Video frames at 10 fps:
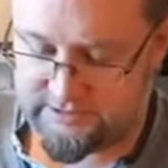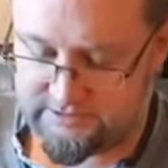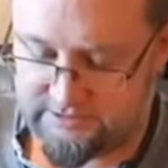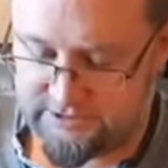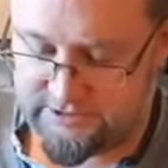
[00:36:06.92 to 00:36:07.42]

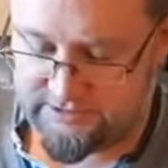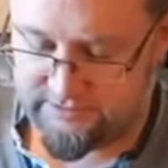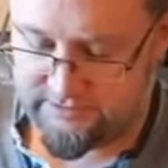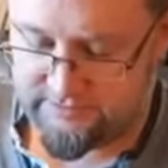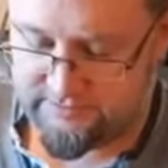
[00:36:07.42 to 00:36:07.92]
when you
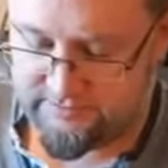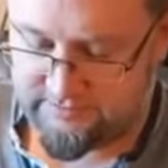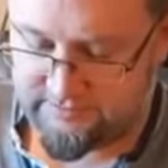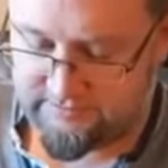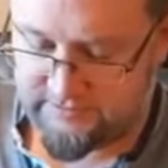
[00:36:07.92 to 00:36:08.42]

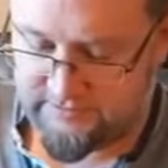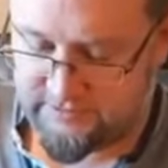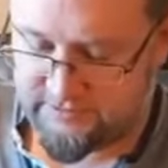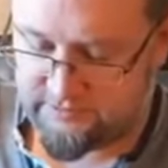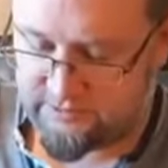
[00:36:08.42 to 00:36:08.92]

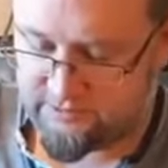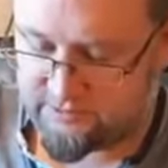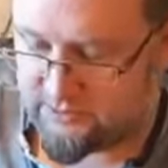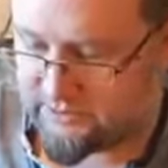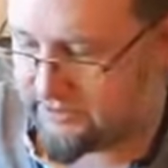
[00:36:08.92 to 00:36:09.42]
pour
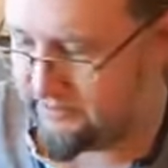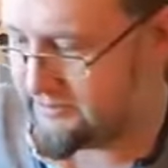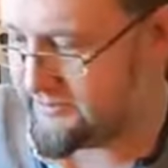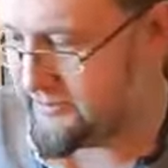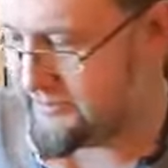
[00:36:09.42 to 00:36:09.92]
some out,
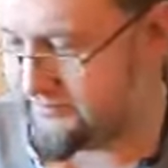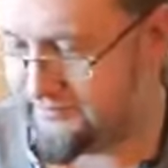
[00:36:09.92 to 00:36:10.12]
there we go.